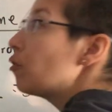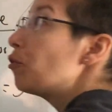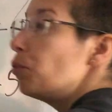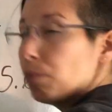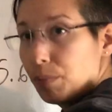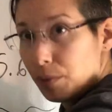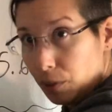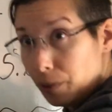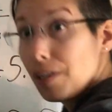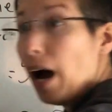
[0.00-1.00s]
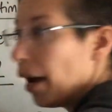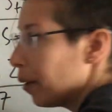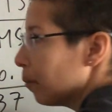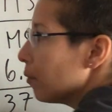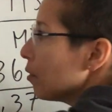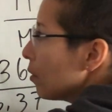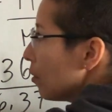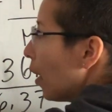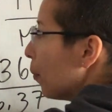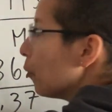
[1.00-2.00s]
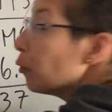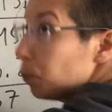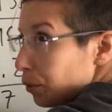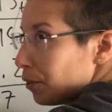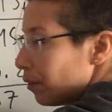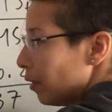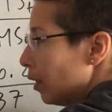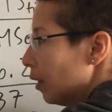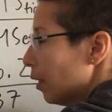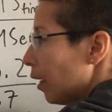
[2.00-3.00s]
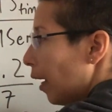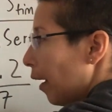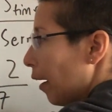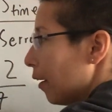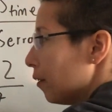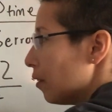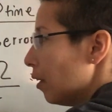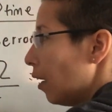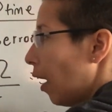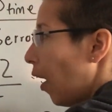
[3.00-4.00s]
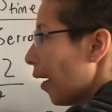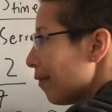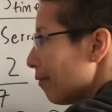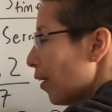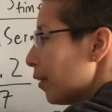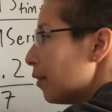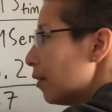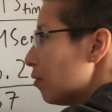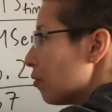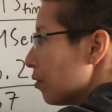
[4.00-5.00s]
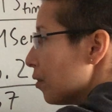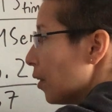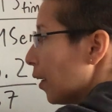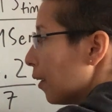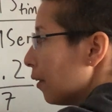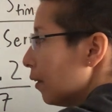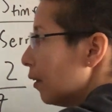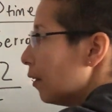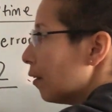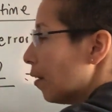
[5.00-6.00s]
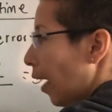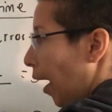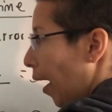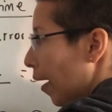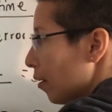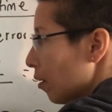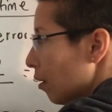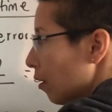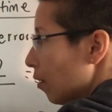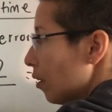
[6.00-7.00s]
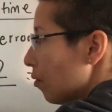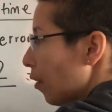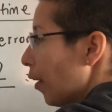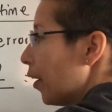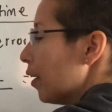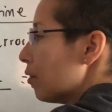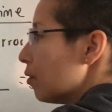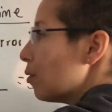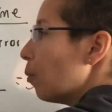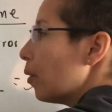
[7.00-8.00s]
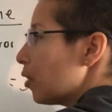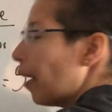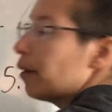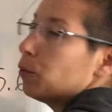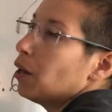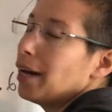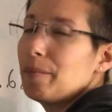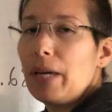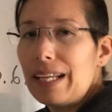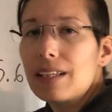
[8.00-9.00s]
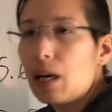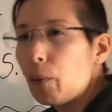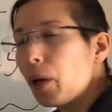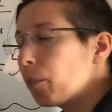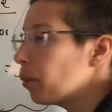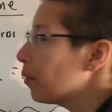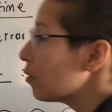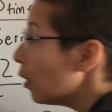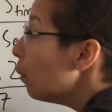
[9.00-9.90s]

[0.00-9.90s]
groups or time groups. And I find it interesting that this variance is so much higher. Well, I made it that way on purpose,